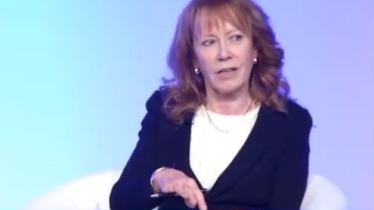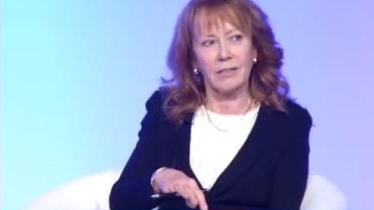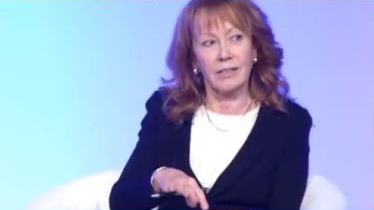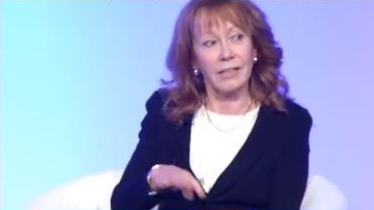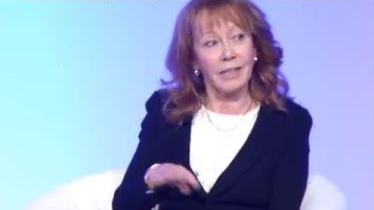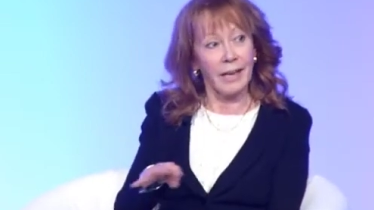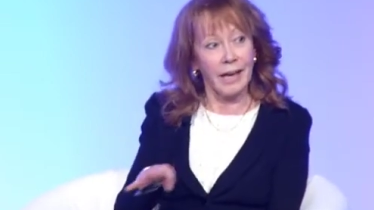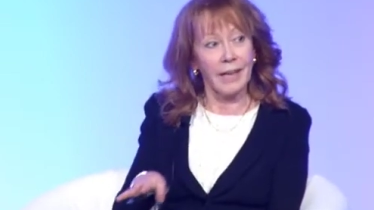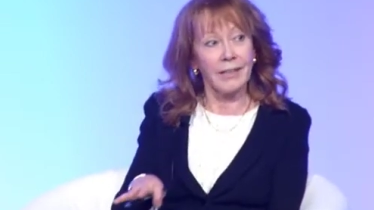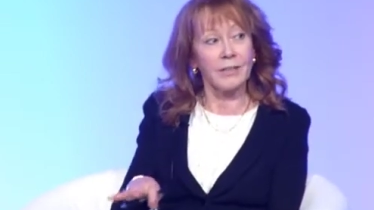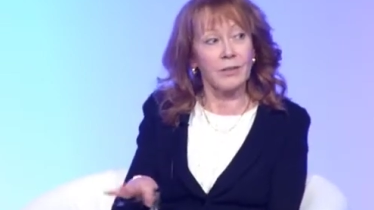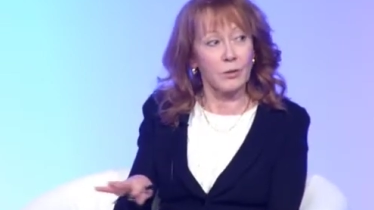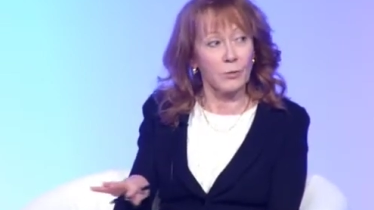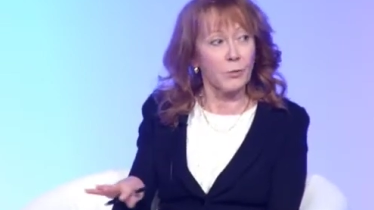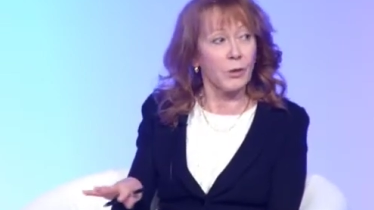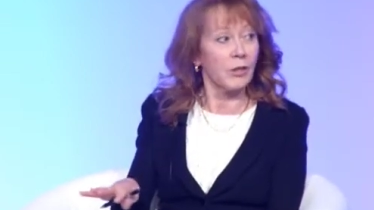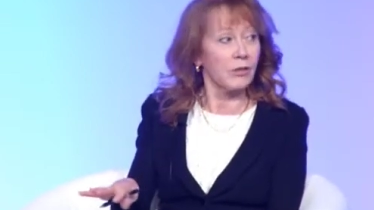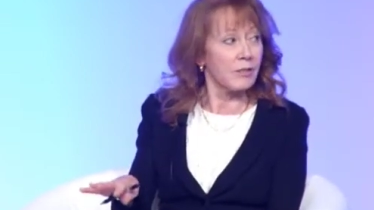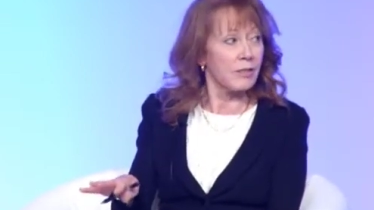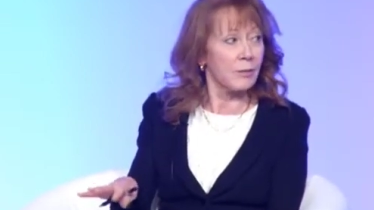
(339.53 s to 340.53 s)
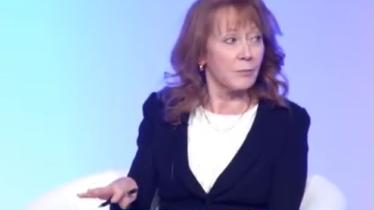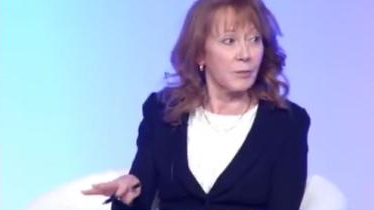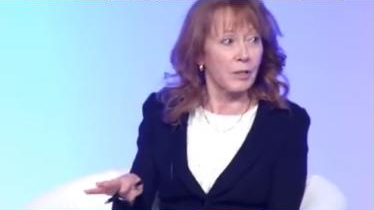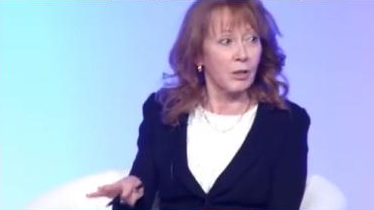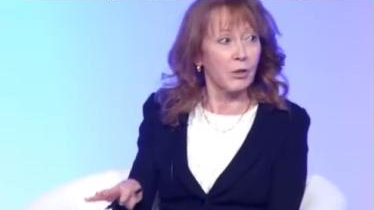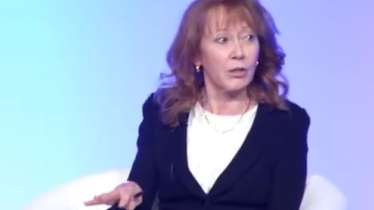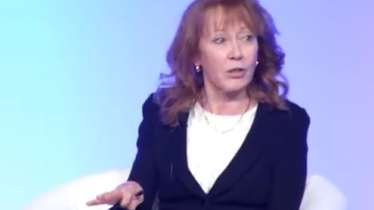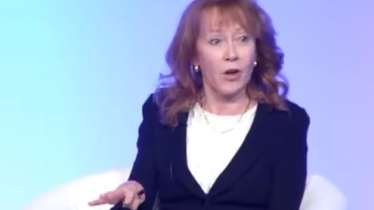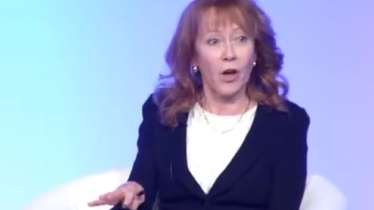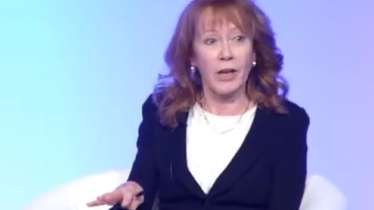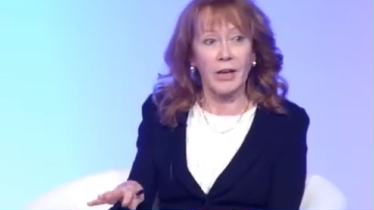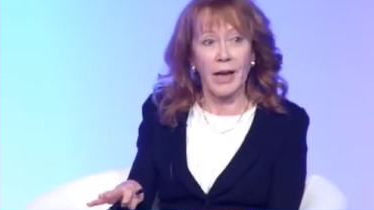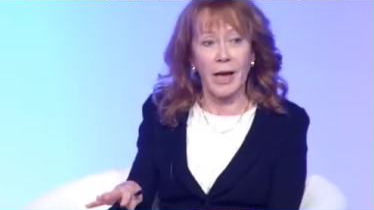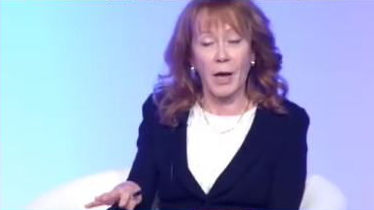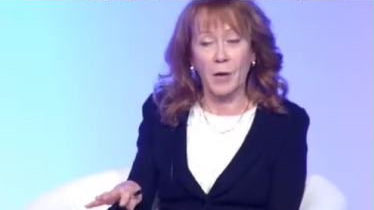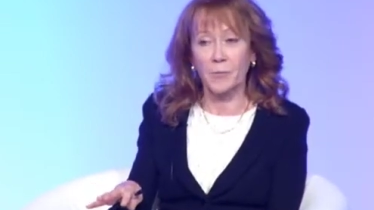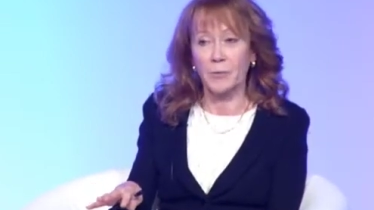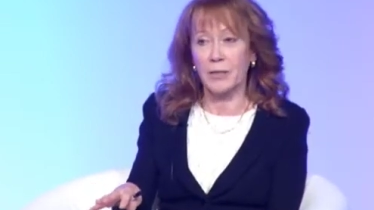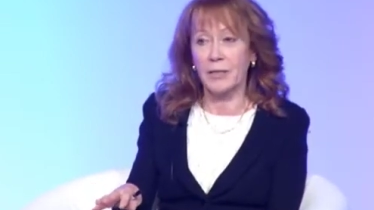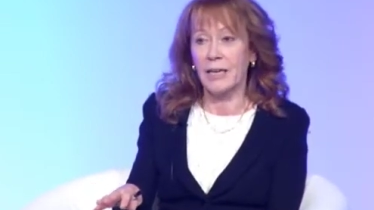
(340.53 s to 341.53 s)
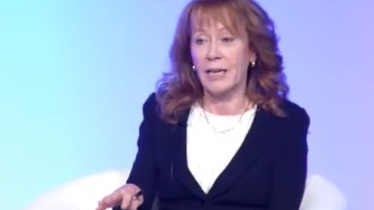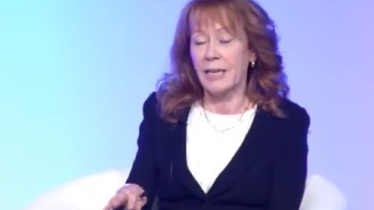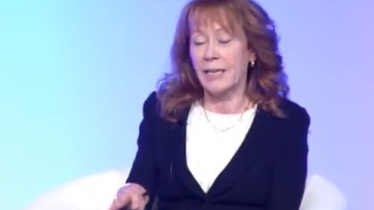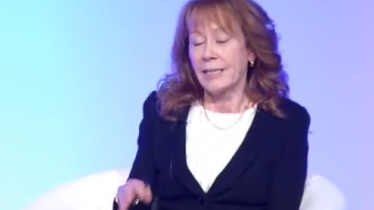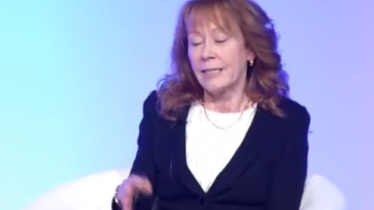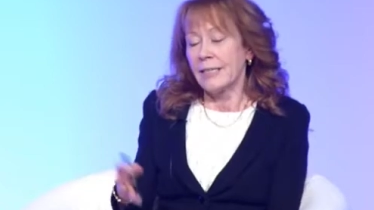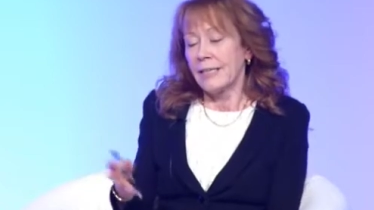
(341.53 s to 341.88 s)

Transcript: and in Canada, where it simply could not happen.